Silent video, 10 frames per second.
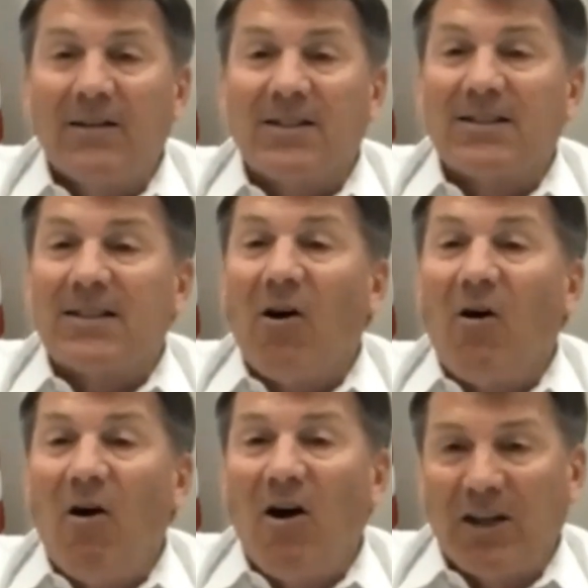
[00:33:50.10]
This is
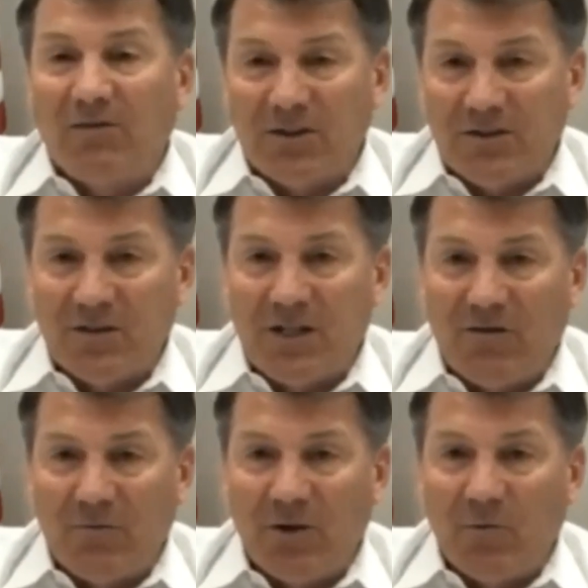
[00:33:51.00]
at all levels of
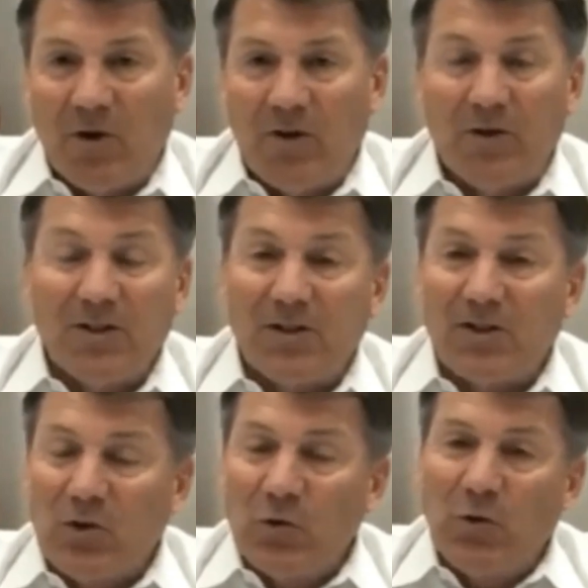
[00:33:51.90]
government, whether it's
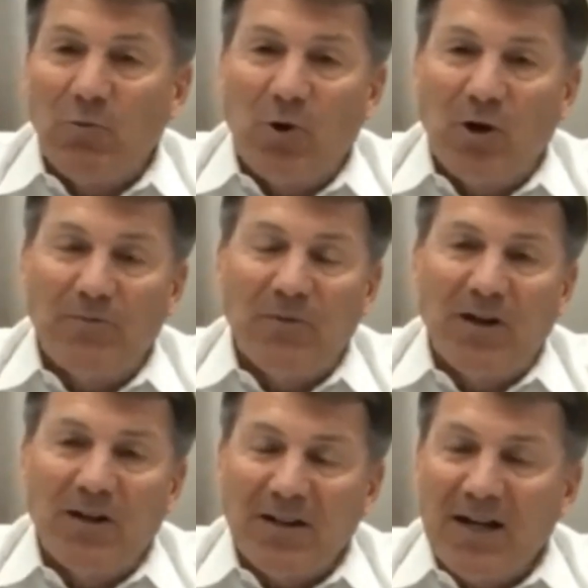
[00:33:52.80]
the school
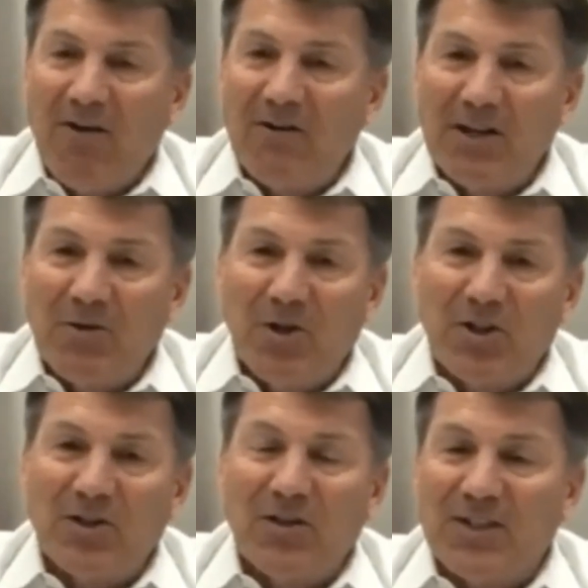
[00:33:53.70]
board, county
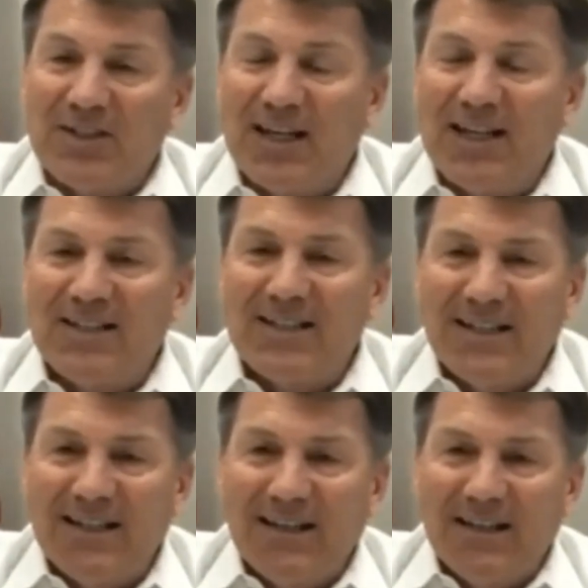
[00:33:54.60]
commission, the
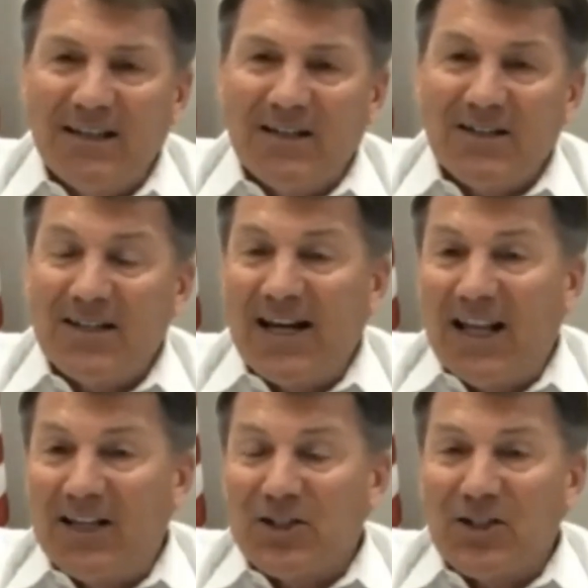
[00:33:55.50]
cities,
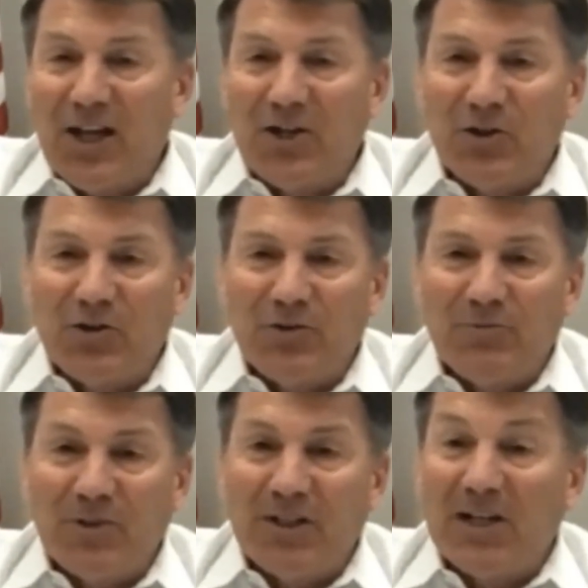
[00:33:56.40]
state
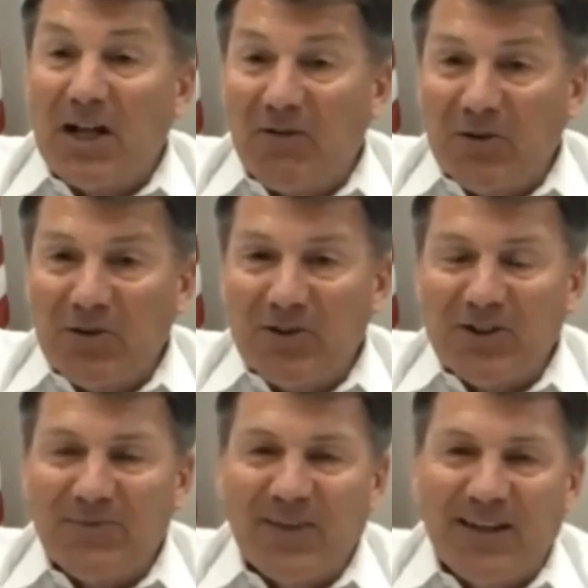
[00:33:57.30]
legislatures,
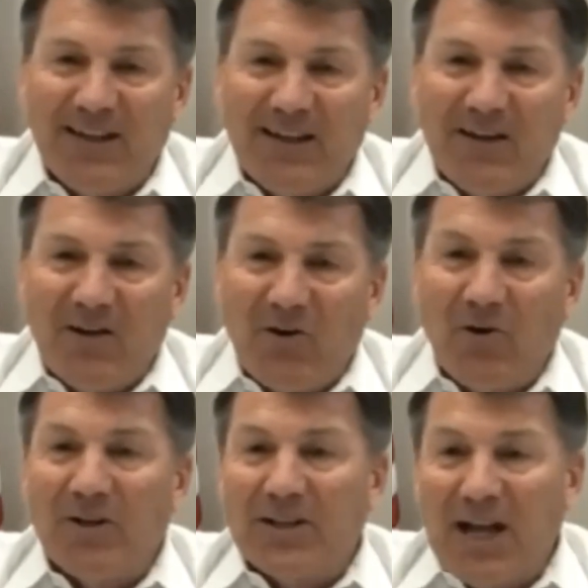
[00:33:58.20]
governors,
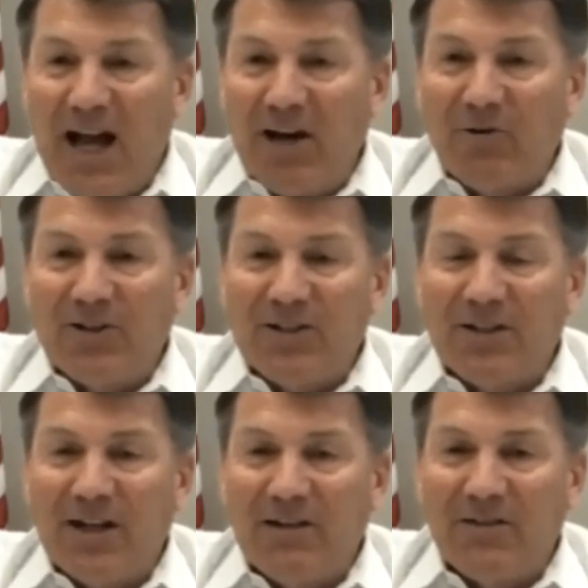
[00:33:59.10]
or in the
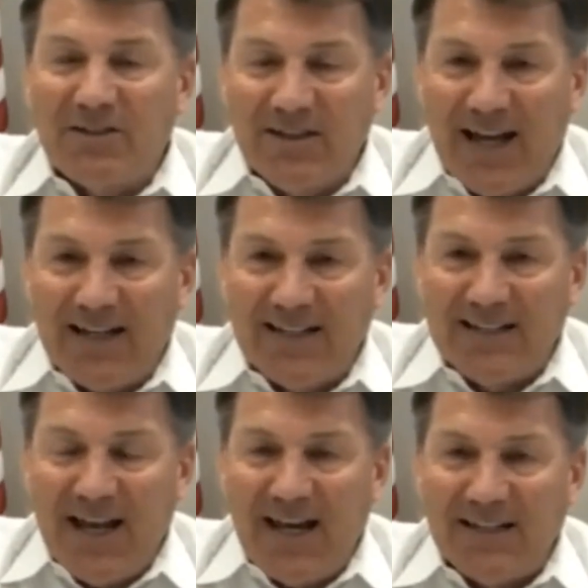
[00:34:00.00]
Congress of the United
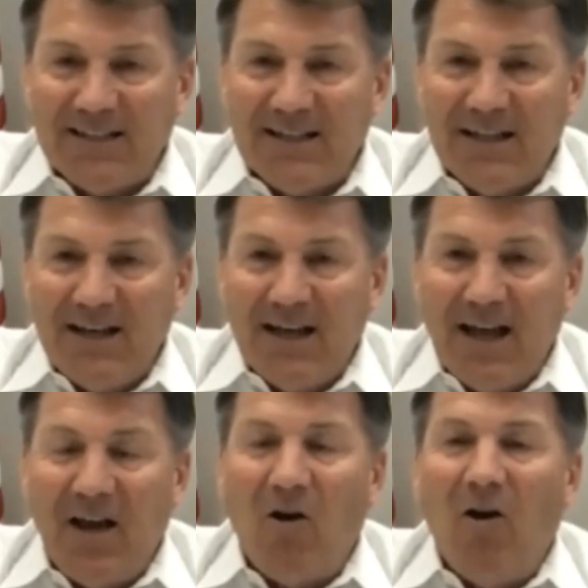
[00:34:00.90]
States.
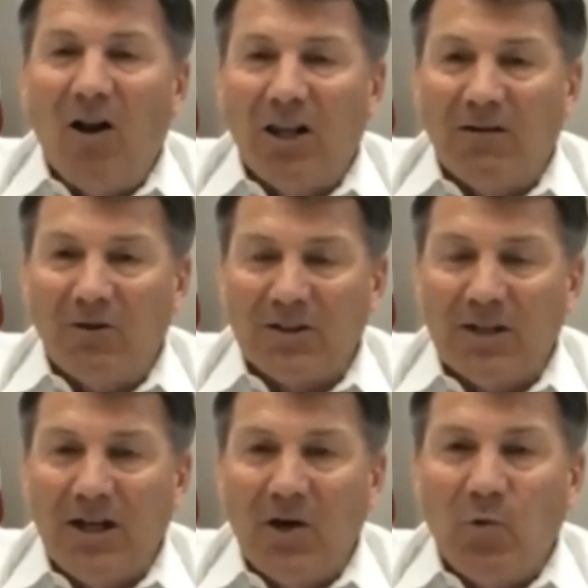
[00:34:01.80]
At all
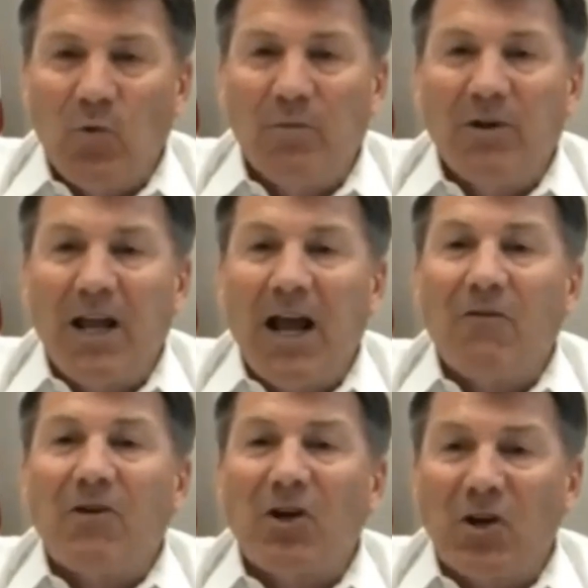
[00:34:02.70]
levels, women
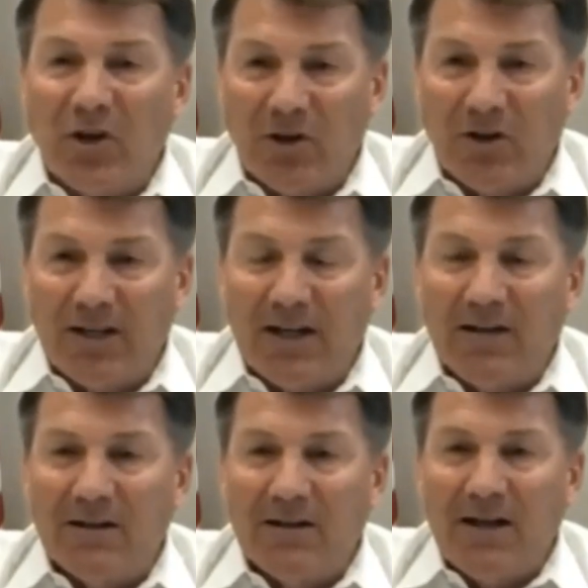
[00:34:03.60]
have
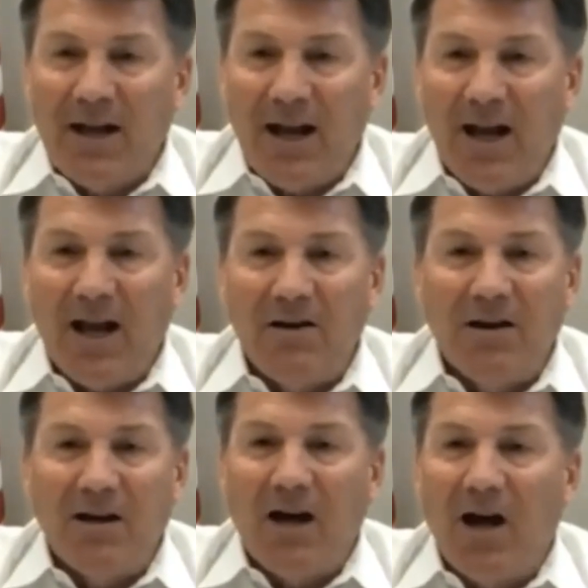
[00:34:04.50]
clearly
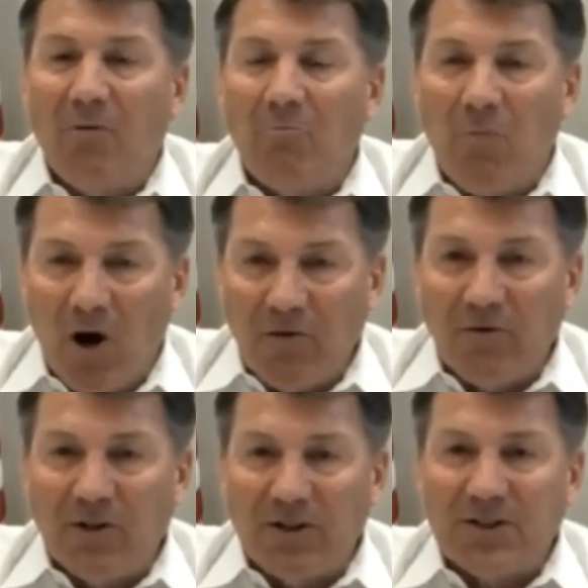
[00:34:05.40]
had a
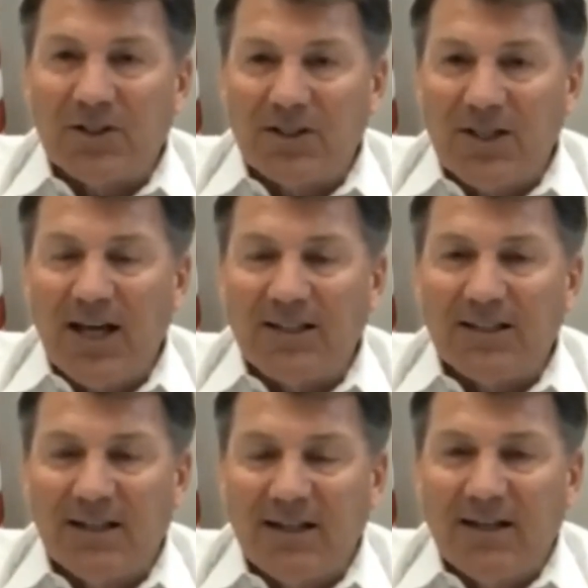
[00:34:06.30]
marvelous
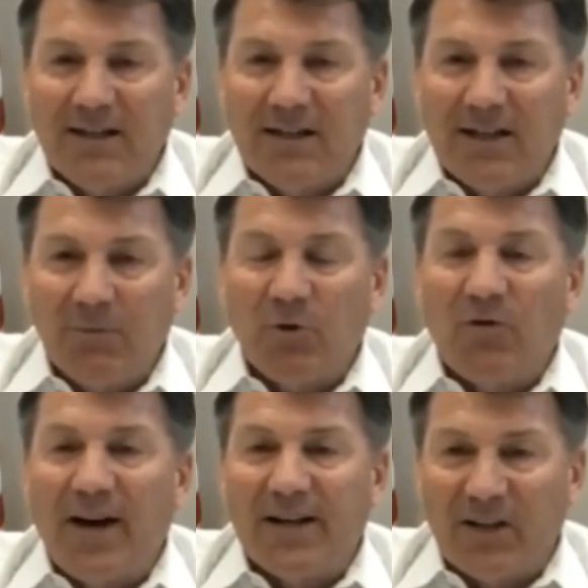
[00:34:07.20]
success in
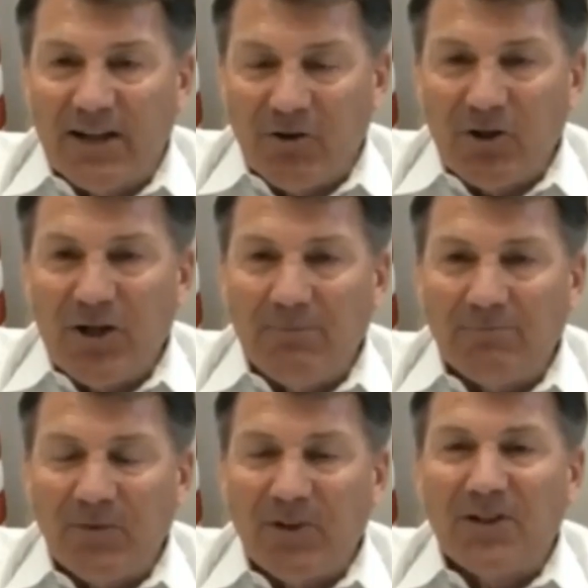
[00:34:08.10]
providing leadership.
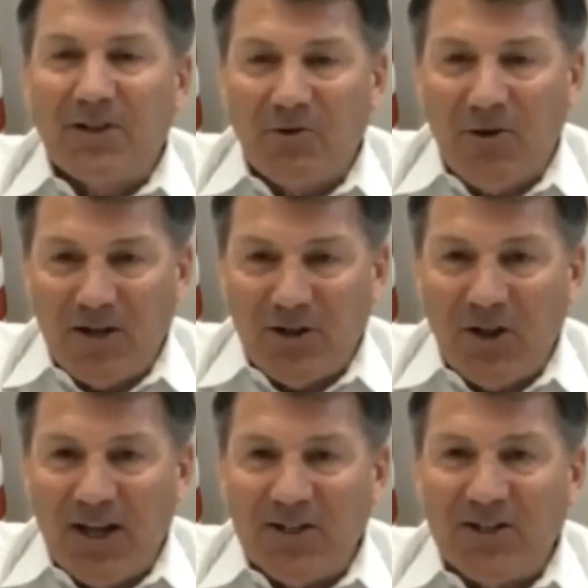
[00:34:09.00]

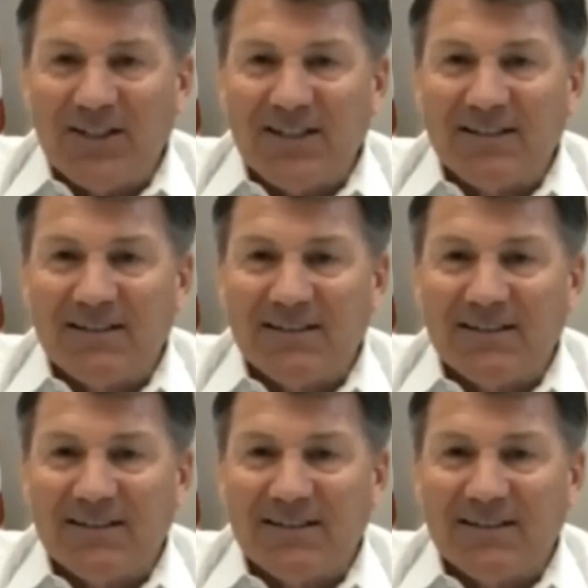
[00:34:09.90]
Congratulations.